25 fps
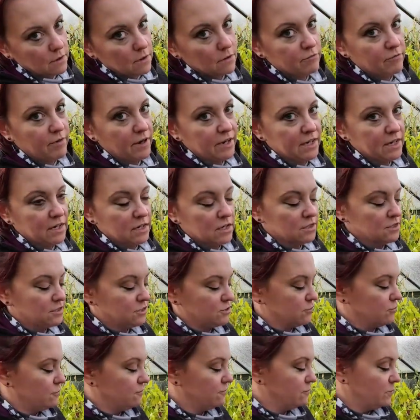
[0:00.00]
regular
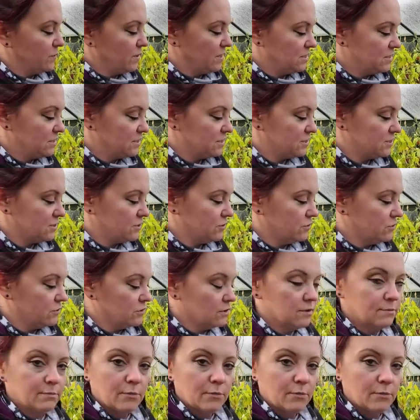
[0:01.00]
stuff, winter sown,